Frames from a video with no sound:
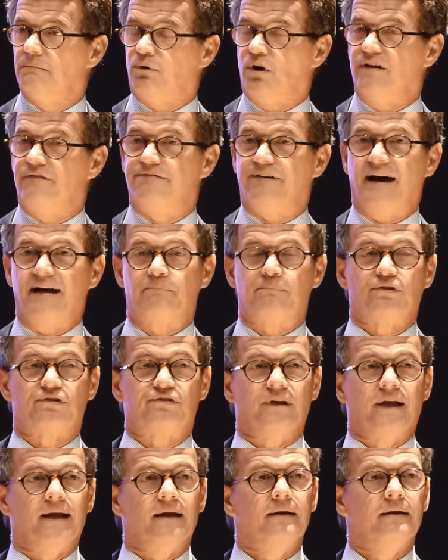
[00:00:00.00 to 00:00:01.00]

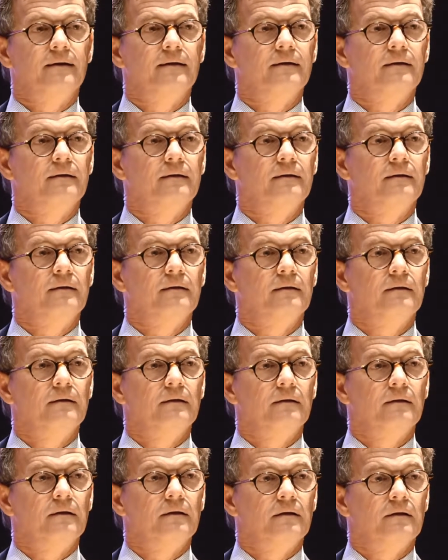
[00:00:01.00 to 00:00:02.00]
0.5%.
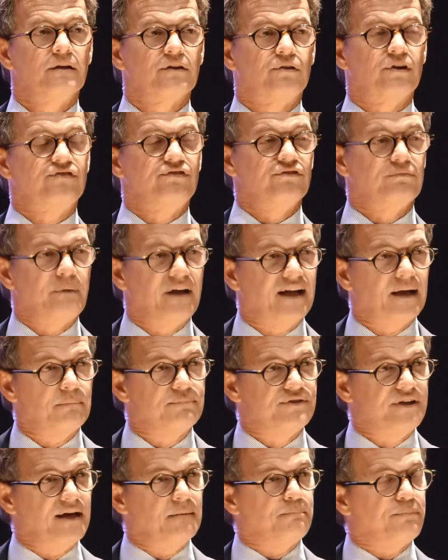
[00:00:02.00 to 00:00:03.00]
The Christians make
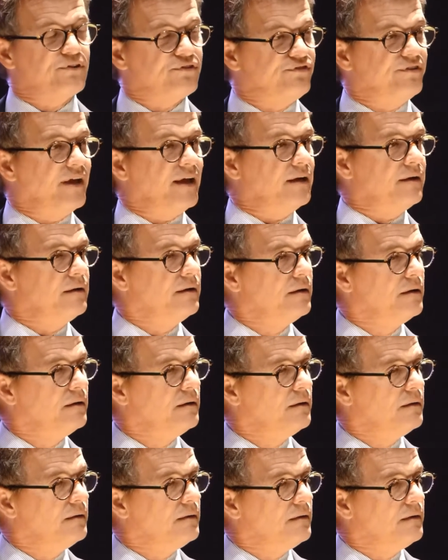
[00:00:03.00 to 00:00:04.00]
up
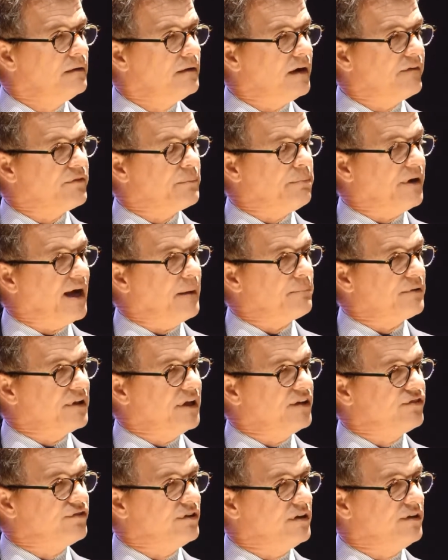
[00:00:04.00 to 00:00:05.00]
10% of the
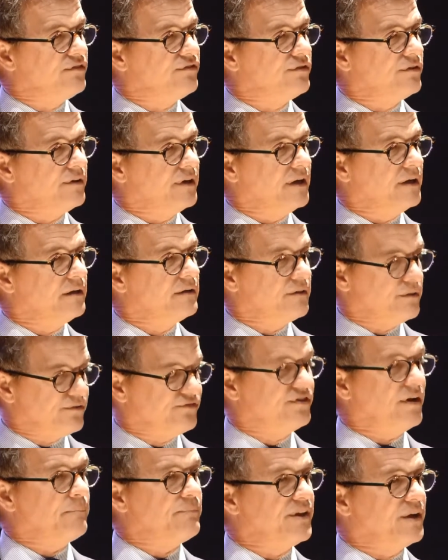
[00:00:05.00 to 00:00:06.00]
population in Syria.
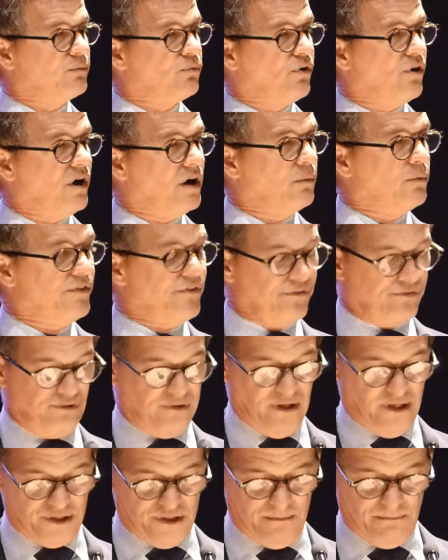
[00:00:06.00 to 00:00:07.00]
There's something wrong with the
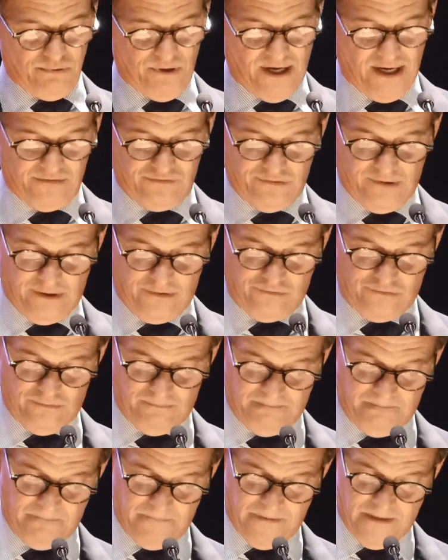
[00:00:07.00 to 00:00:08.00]
selection
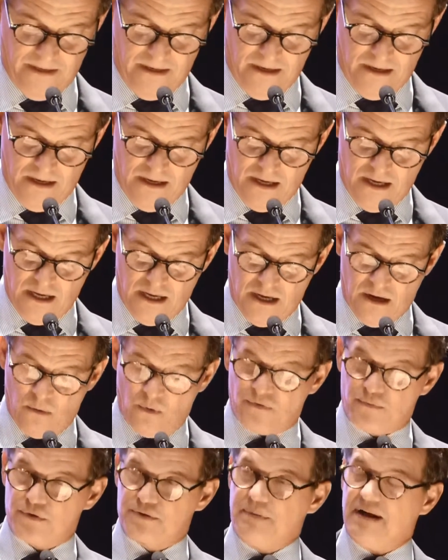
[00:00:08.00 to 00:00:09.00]
process.
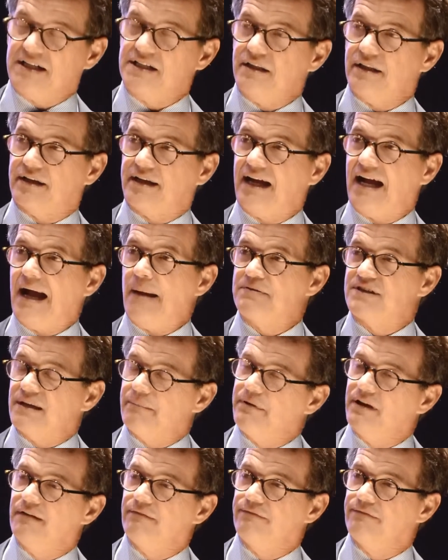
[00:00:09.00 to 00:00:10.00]
With respect to the Copts,
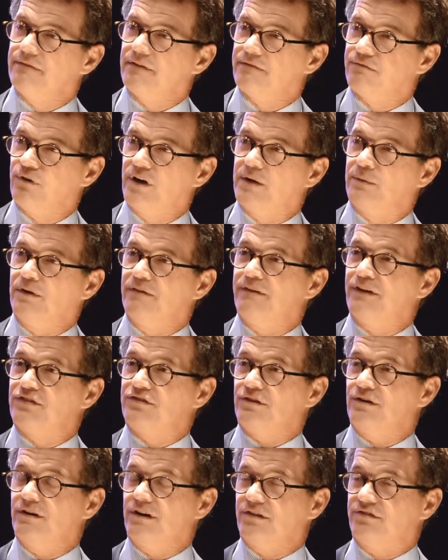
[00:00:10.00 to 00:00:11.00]
I've been a frequent
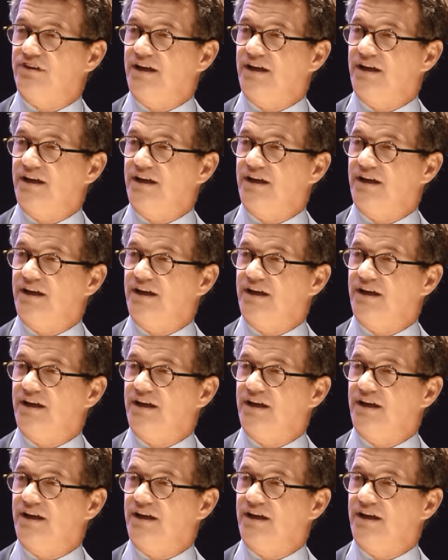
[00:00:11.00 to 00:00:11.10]
visitor